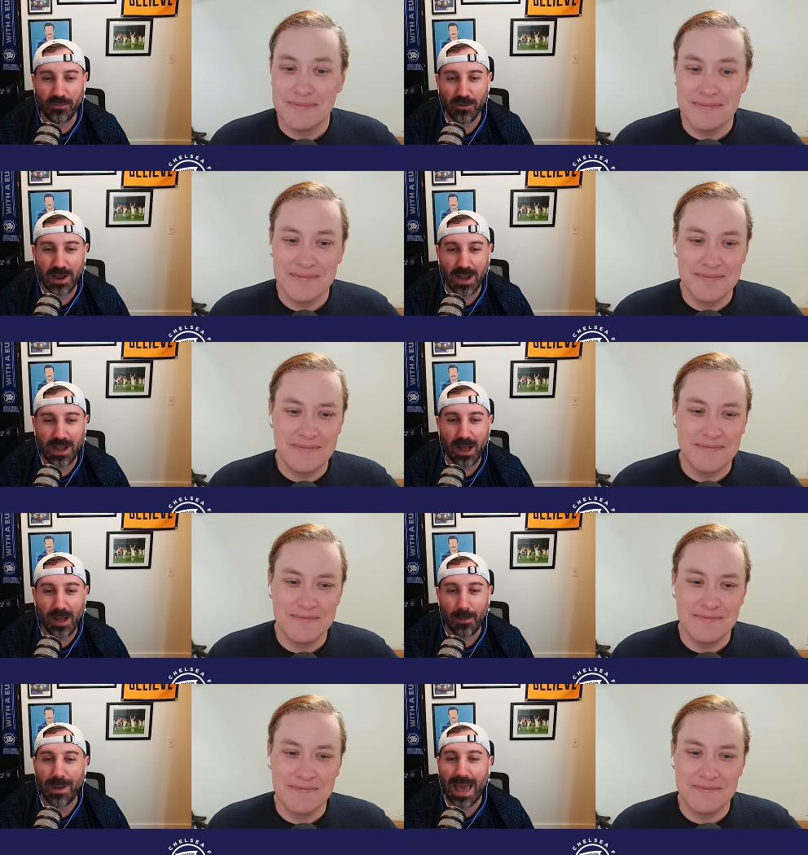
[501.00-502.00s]
Speaker 1: for a uh,
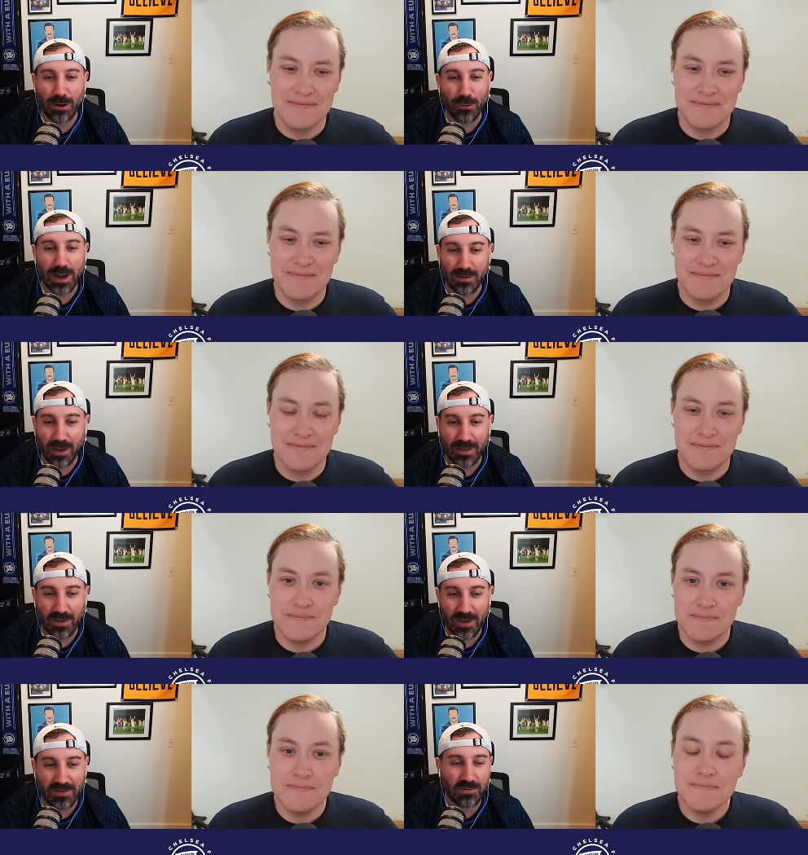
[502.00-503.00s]
a battering like
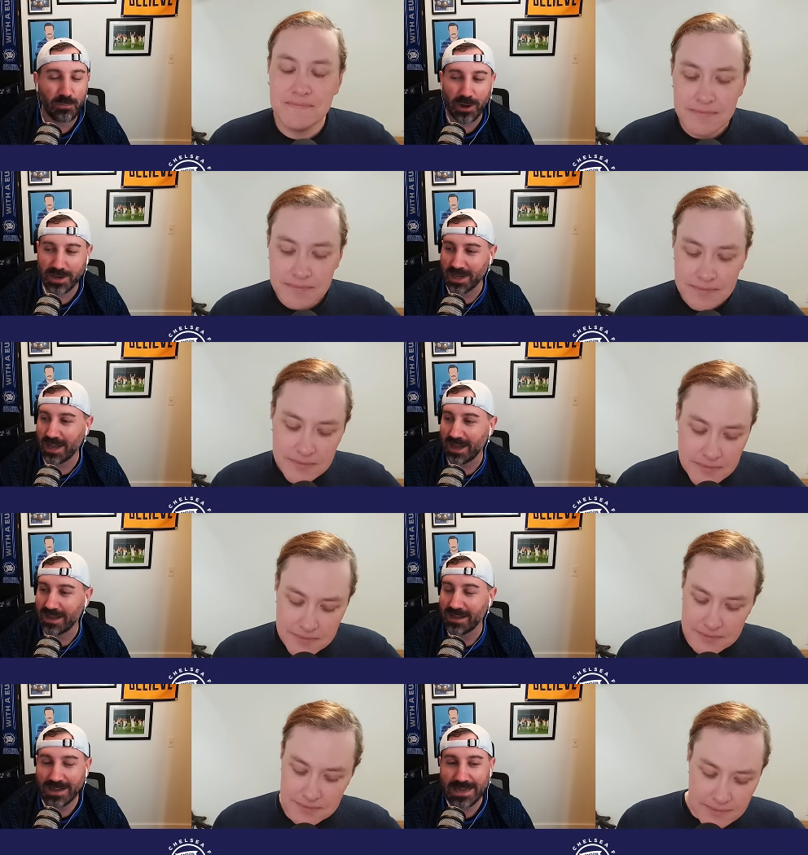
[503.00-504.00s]
this, but uh,
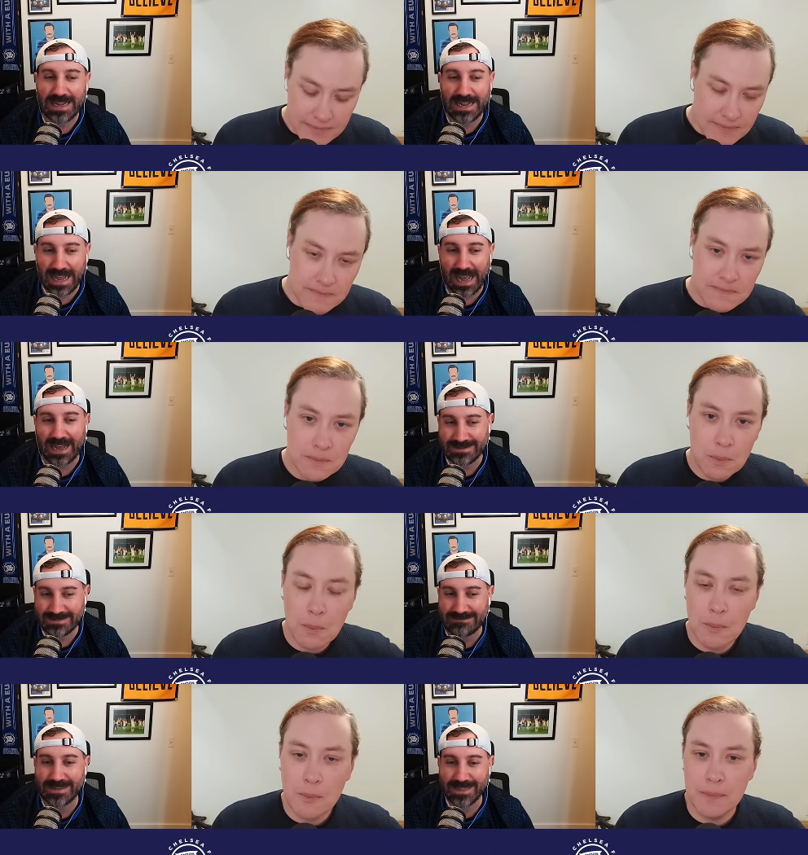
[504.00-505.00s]
yeah,
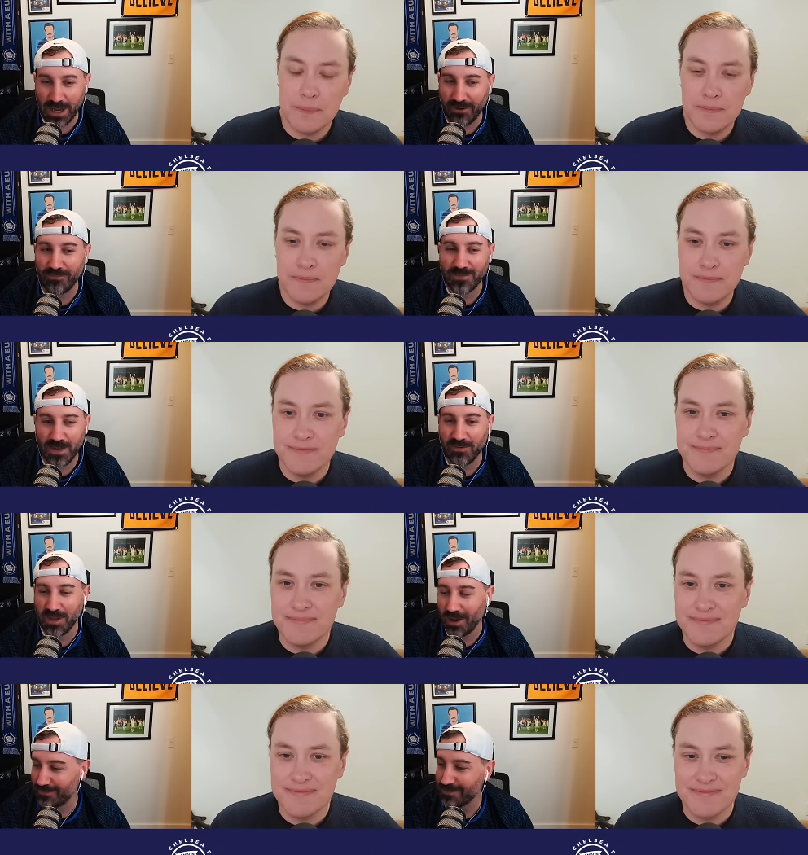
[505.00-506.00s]
tough tough
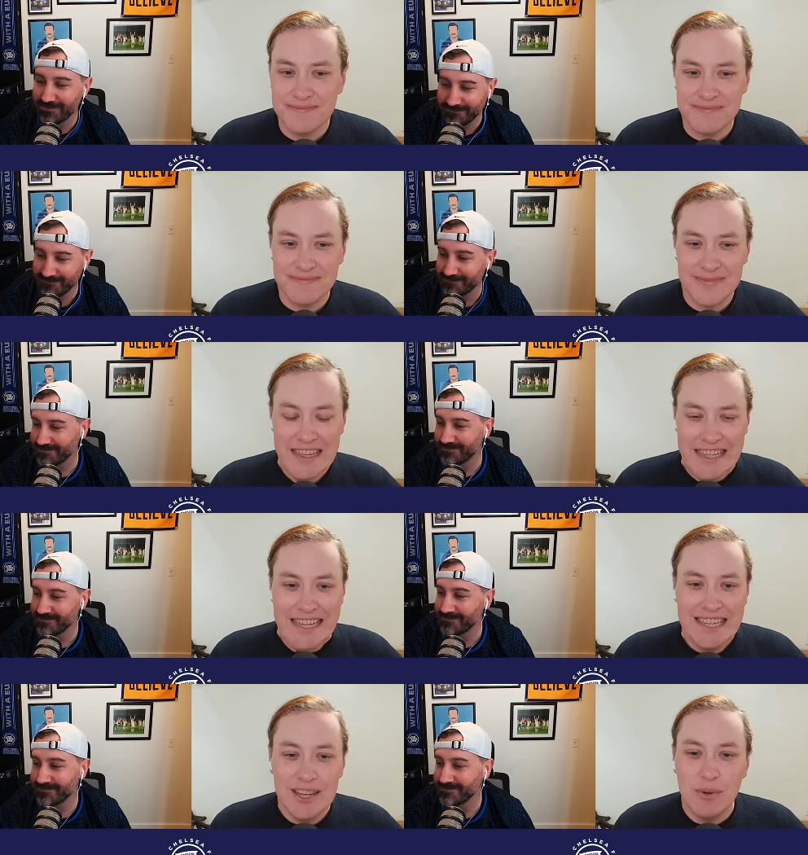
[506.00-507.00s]
stuff
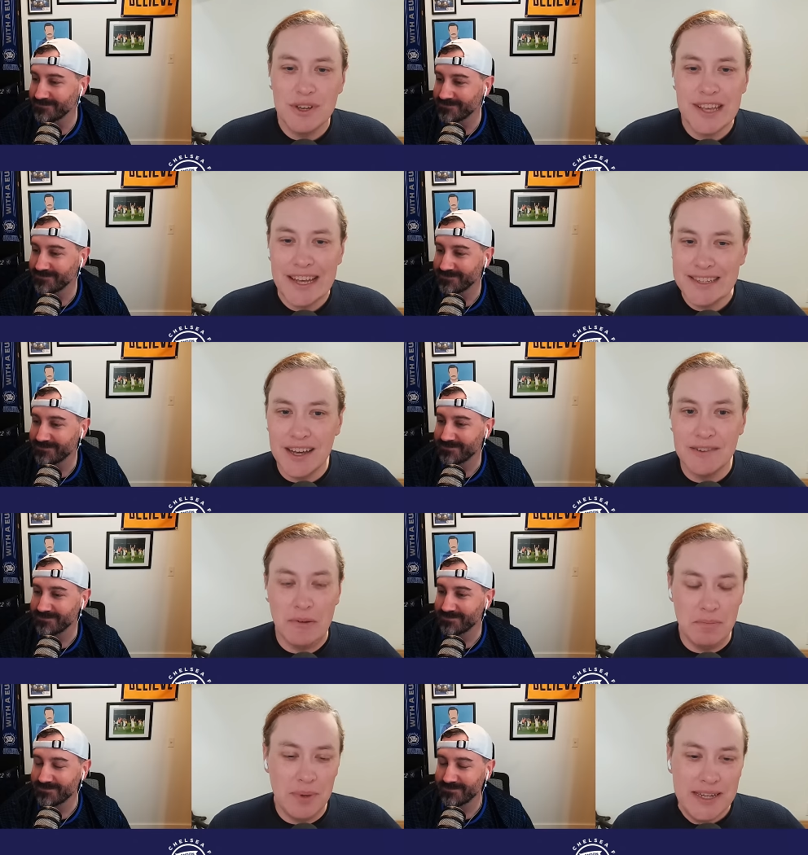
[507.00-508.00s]
Speaker 2: was a tough
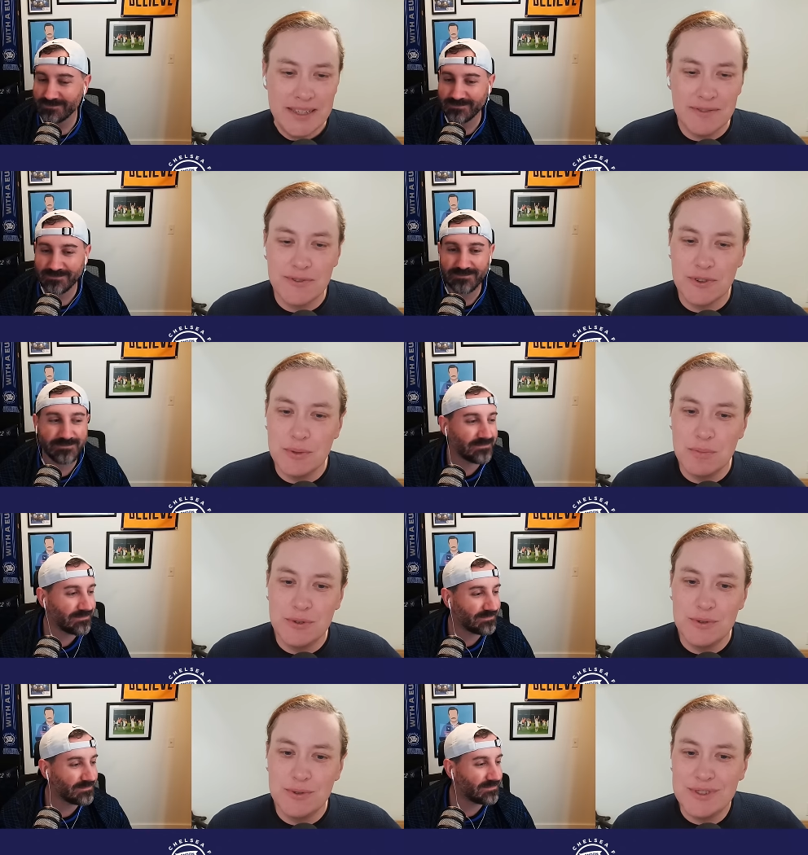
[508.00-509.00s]
beat for the
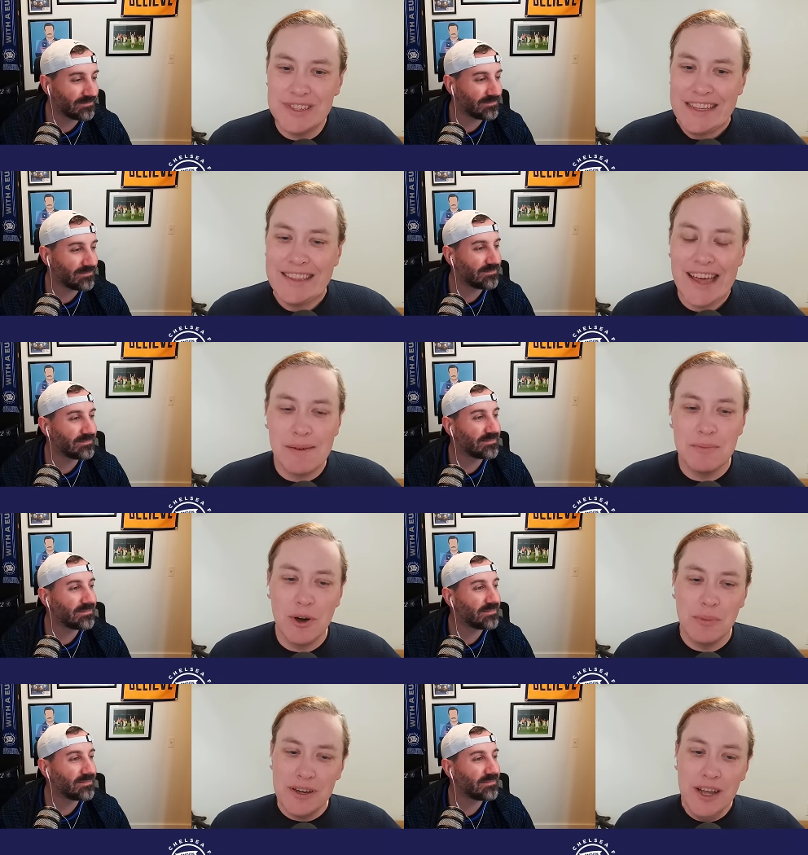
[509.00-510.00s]
Blues in that
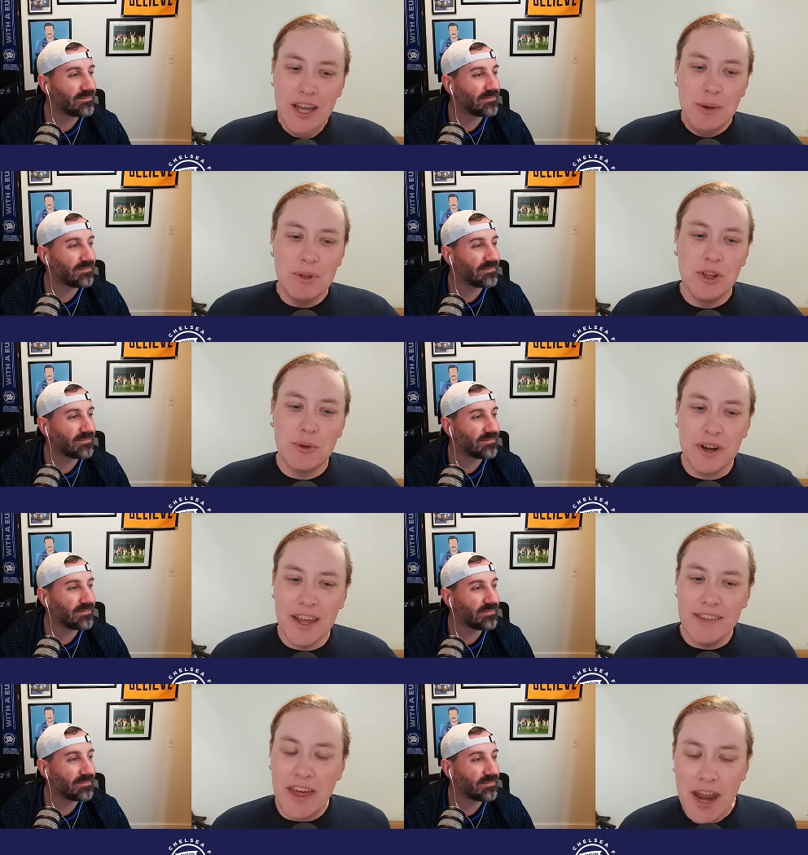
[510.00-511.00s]
moment. But look, we're going
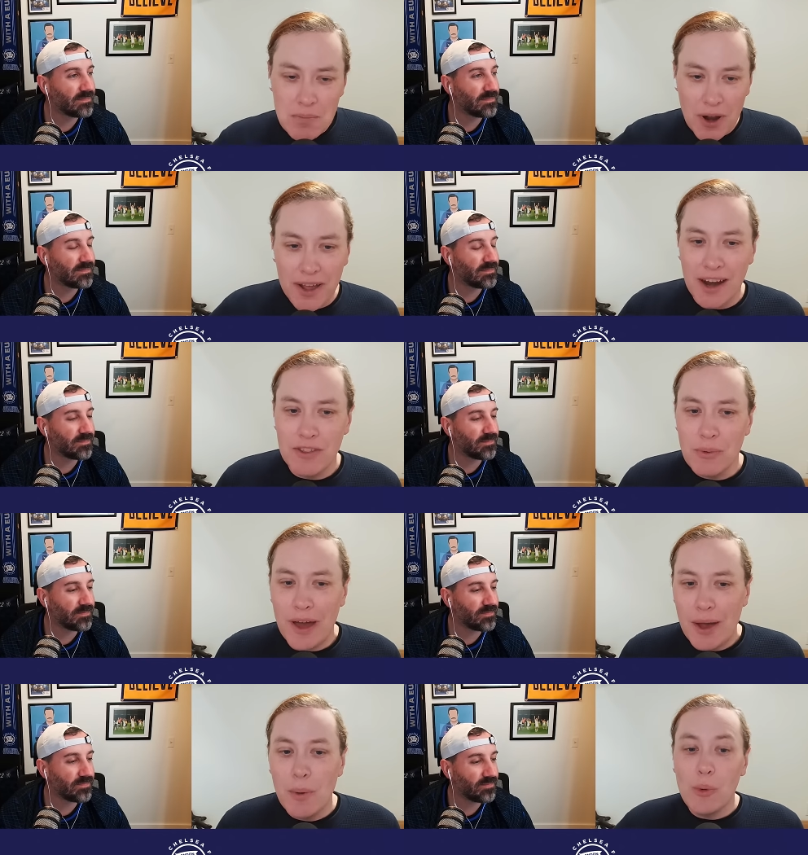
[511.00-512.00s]
to get that ad break out of the
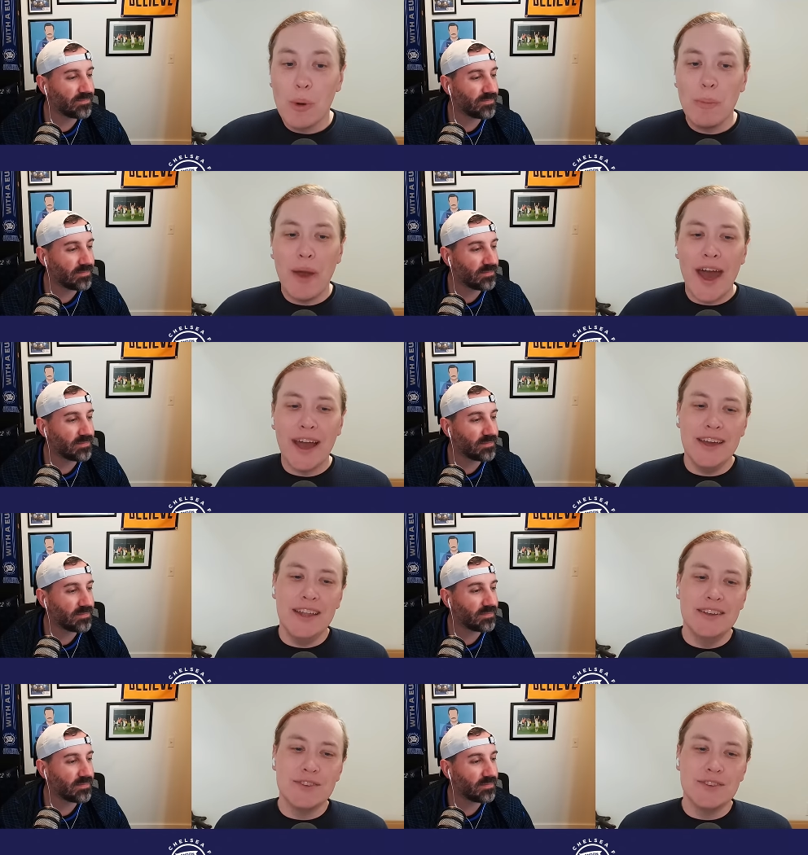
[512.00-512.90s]
way when we're back. It is